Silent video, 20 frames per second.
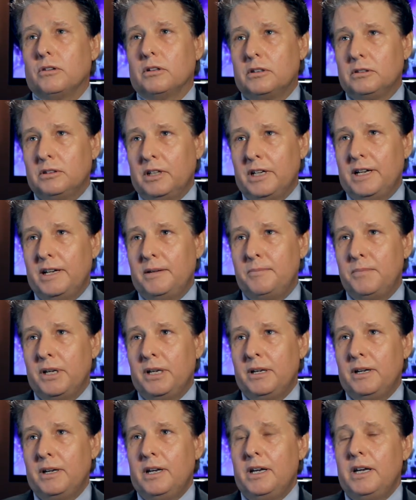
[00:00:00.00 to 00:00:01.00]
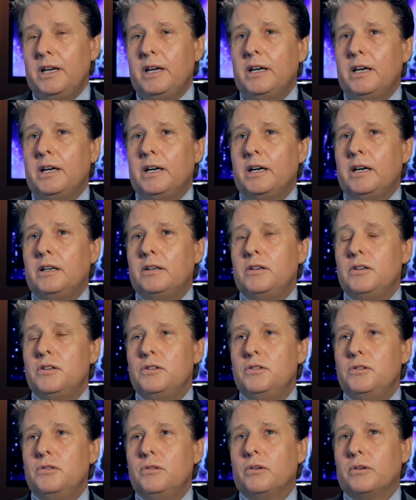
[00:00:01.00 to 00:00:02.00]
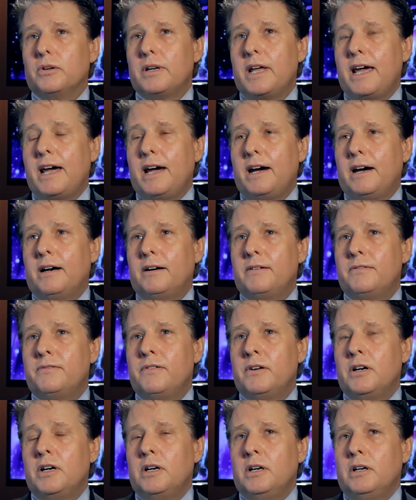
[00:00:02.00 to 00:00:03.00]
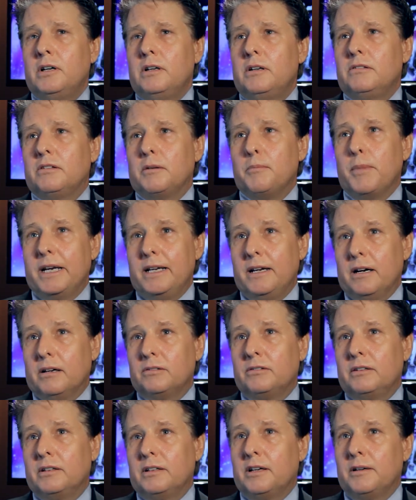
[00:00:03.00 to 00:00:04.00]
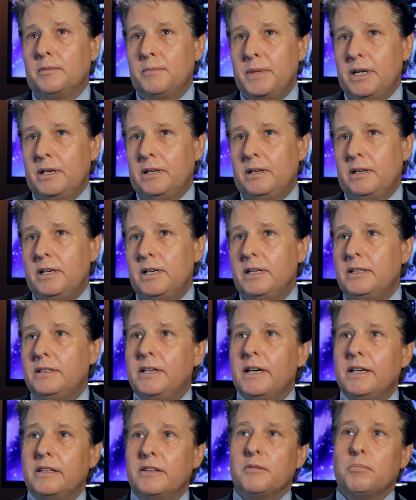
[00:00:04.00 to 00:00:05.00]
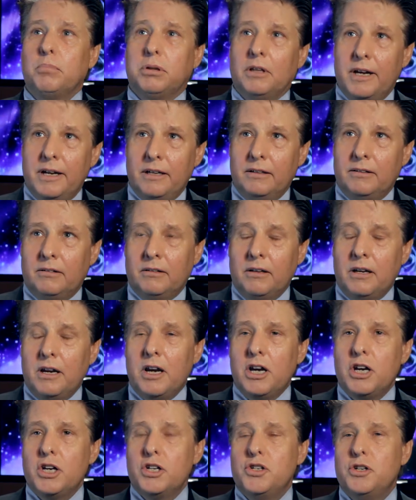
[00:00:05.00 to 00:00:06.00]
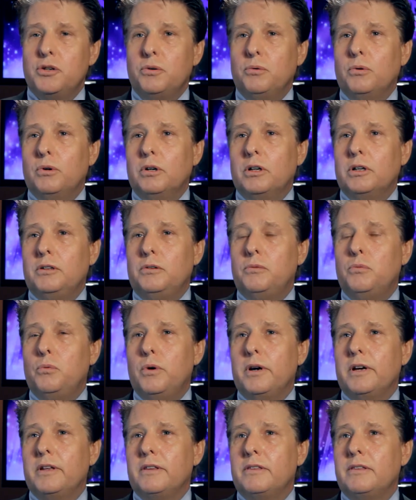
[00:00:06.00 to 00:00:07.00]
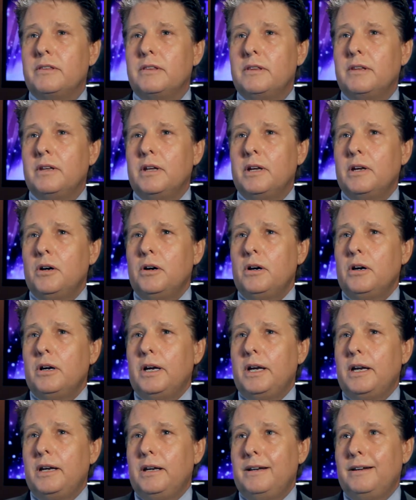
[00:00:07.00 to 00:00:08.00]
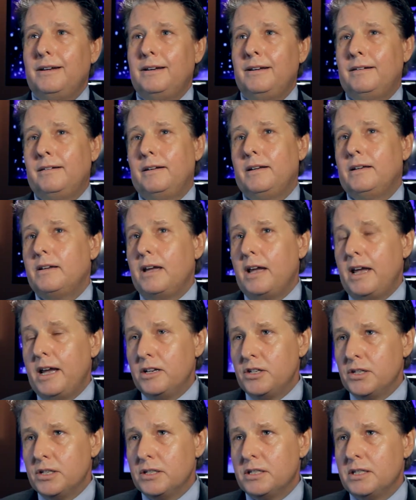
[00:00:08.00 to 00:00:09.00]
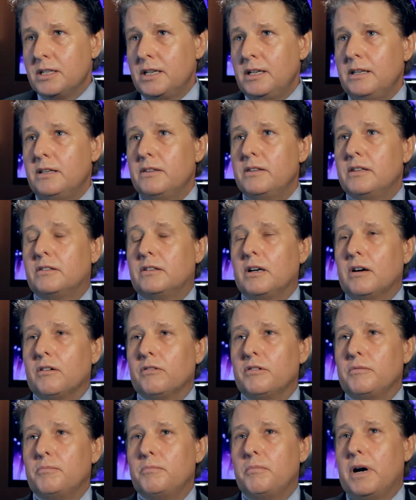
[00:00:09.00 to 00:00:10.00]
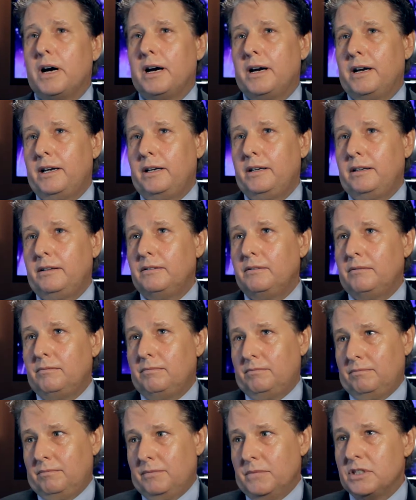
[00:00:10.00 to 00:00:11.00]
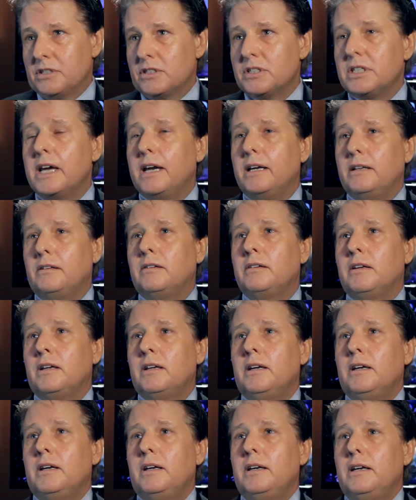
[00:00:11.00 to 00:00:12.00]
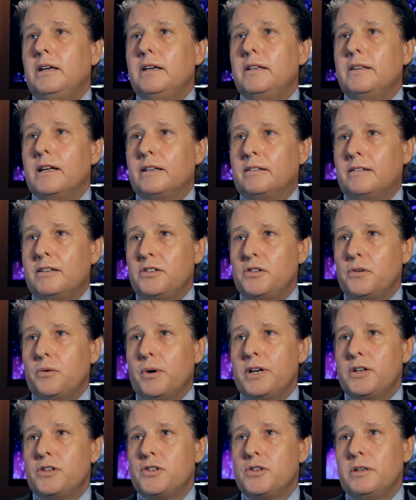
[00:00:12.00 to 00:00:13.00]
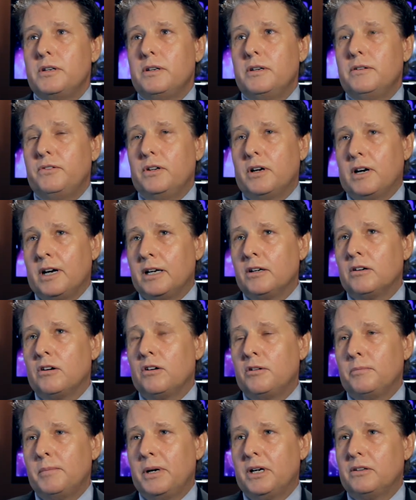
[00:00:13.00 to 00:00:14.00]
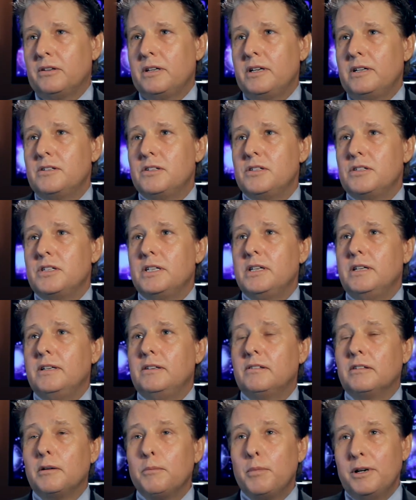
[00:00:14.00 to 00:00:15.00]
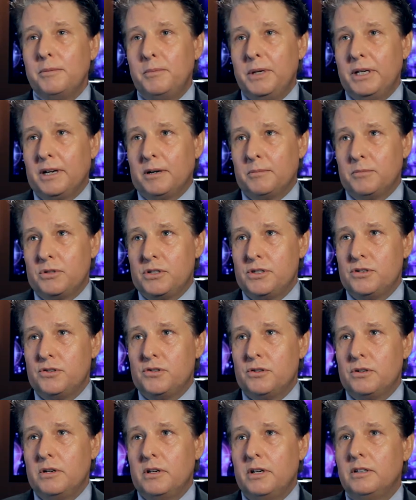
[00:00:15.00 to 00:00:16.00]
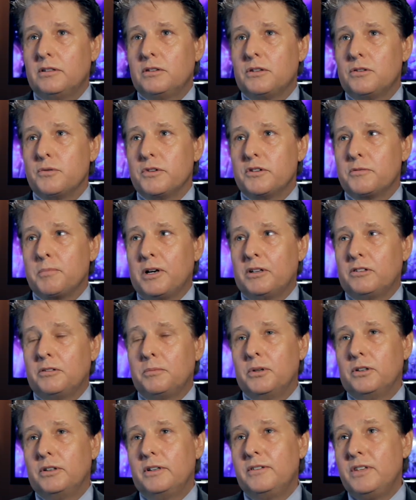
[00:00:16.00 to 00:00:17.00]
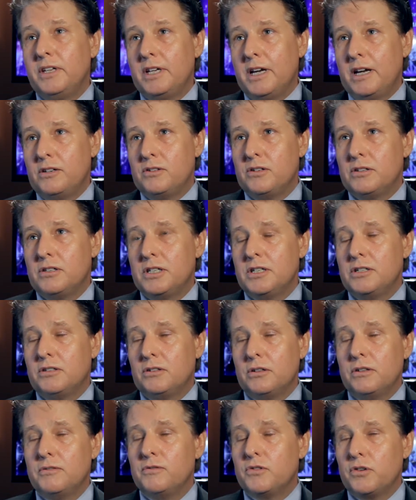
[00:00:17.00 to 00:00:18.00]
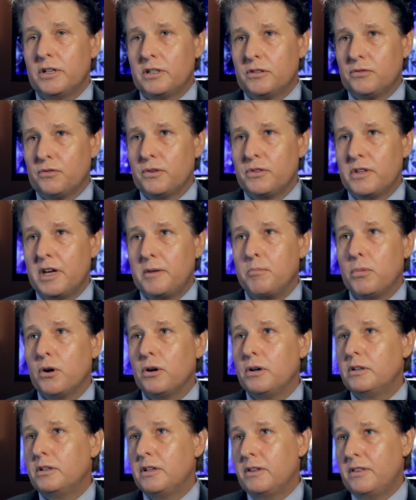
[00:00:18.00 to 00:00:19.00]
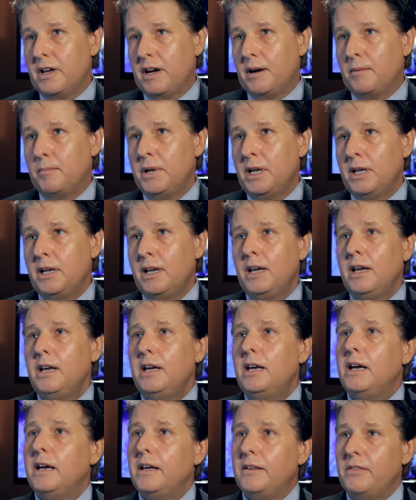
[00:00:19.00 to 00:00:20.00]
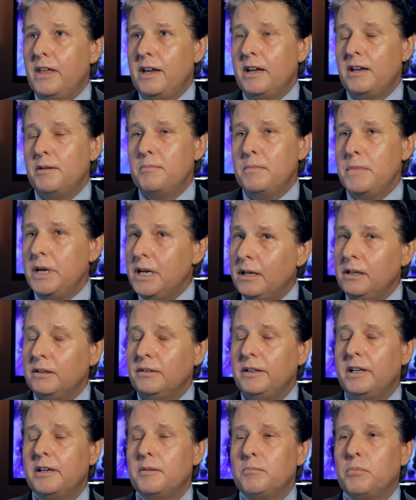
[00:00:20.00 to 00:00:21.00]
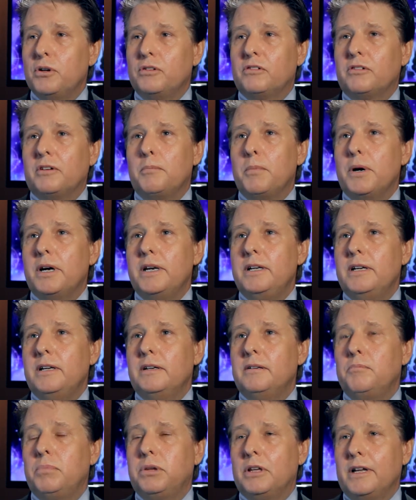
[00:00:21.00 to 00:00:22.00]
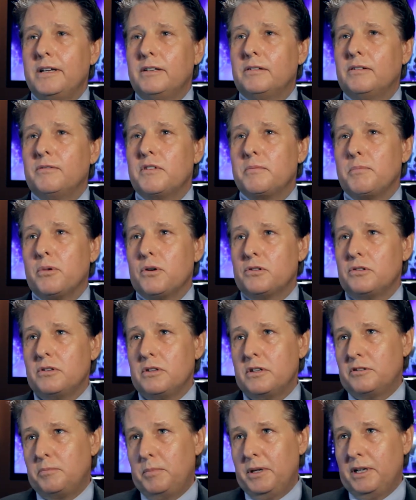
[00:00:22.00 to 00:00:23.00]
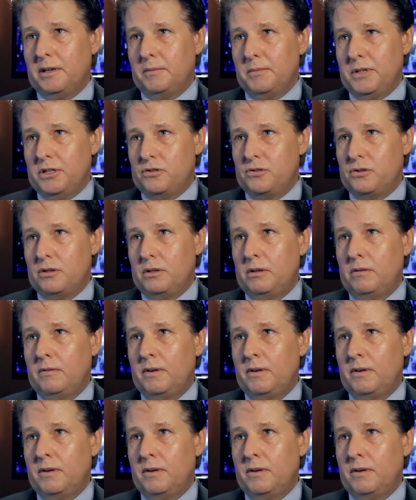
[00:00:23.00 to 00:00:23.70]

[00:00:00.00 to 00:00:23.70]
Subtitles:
claim, and you don't have somebody else to come in and take their place, as you would with a agency that's governed by the state. In that situation, if you hire a home health agency and somebody becomes injured, it's the responsibility of the agency, so you transfer that burden to them, and they immediately can put somebody in place of the person that's become injured.